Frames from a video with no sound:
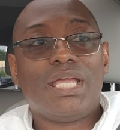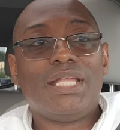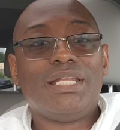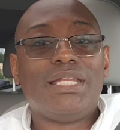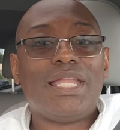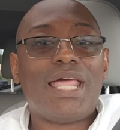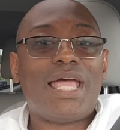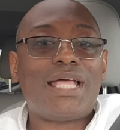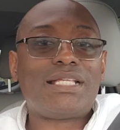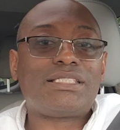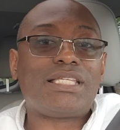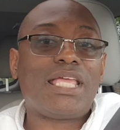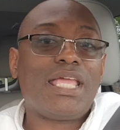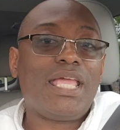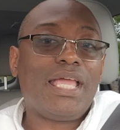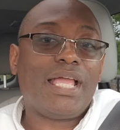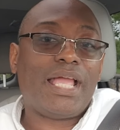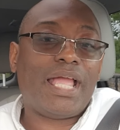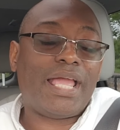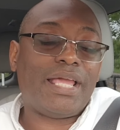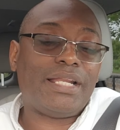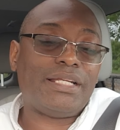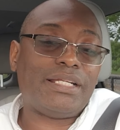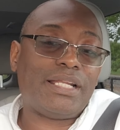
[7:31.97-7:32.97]
And that's
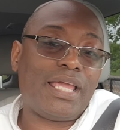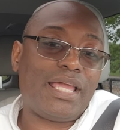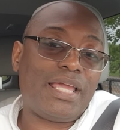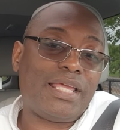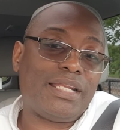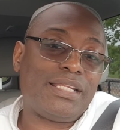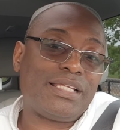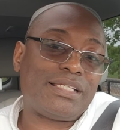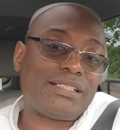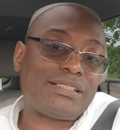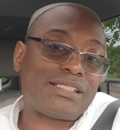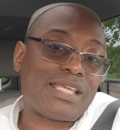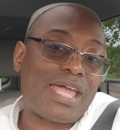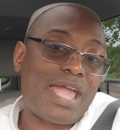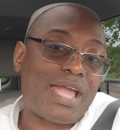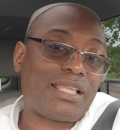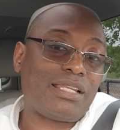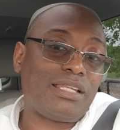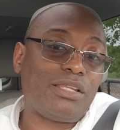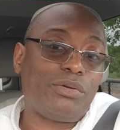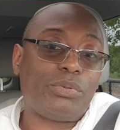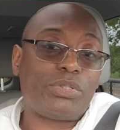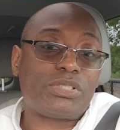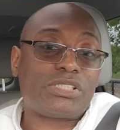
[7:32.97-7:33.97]
and
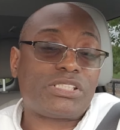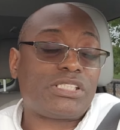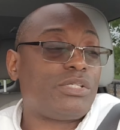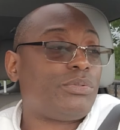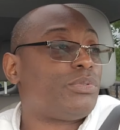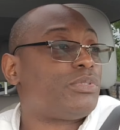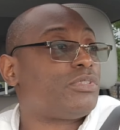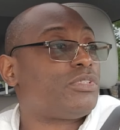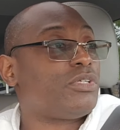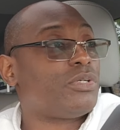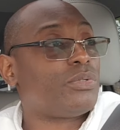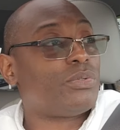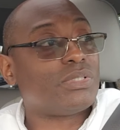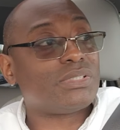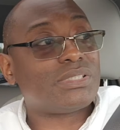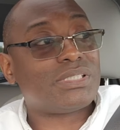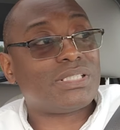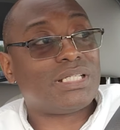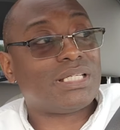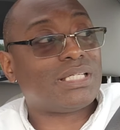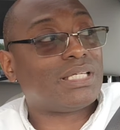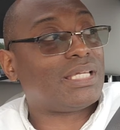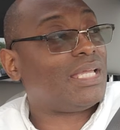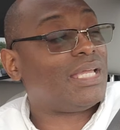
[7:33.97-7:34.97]
exactly what she was doing
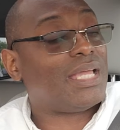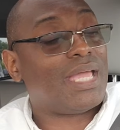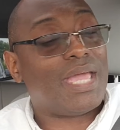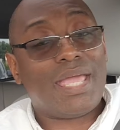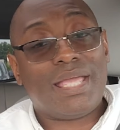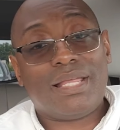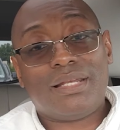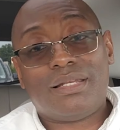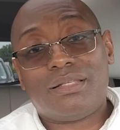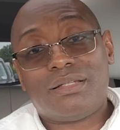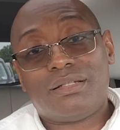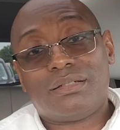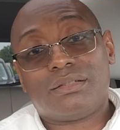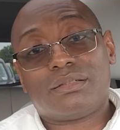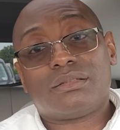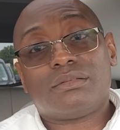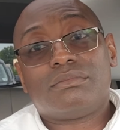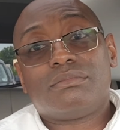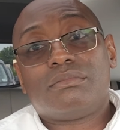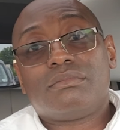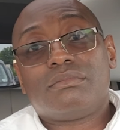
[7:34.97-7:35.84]
to the king. Hey, look,